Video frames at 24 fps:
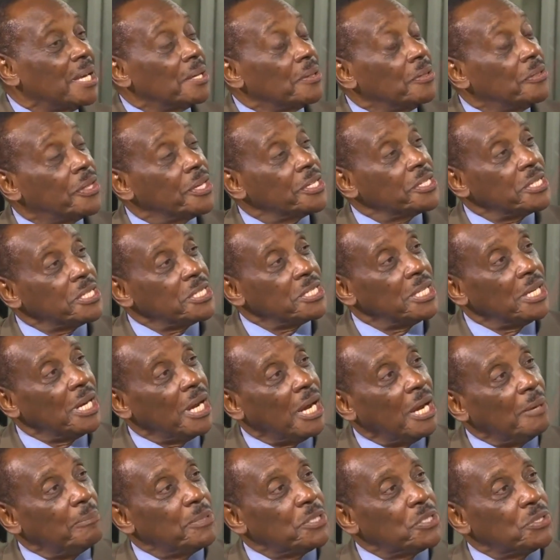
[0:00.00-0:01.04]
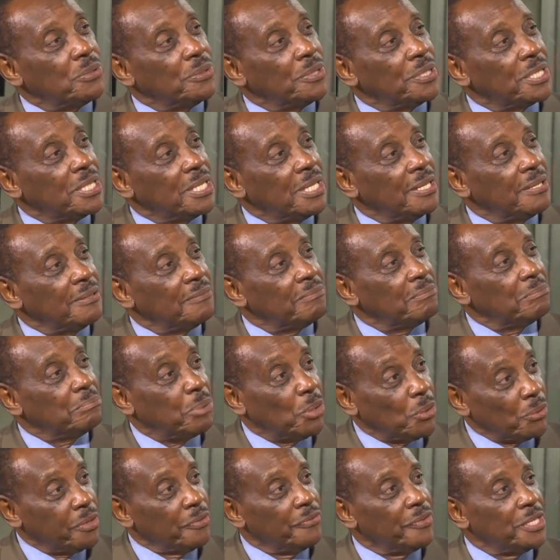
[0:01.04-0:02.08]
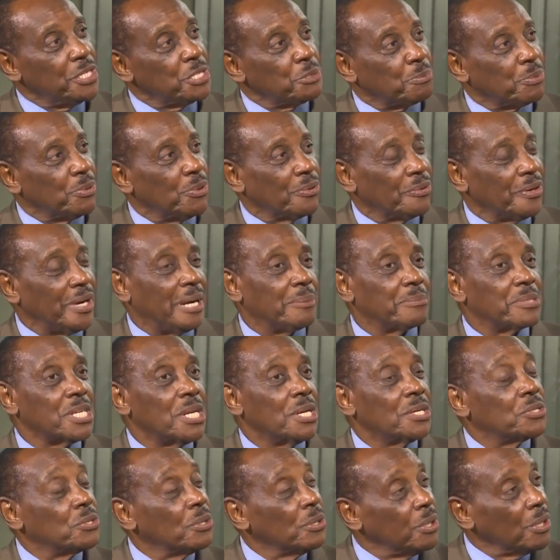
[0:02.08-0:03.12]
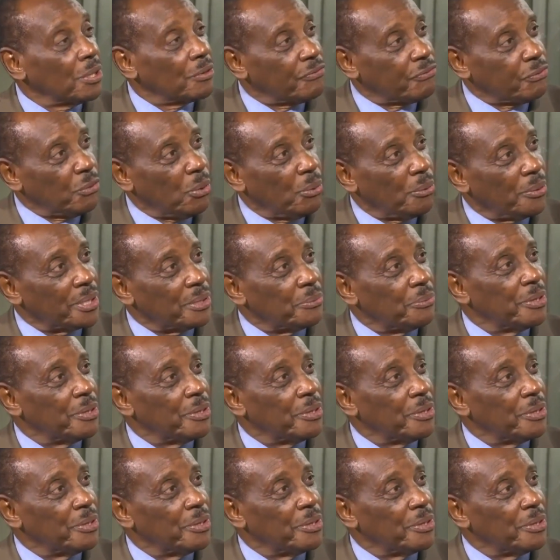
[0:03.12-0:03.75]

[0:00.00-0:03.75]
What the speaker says: This is an opportunity, both of these programs, to look forward.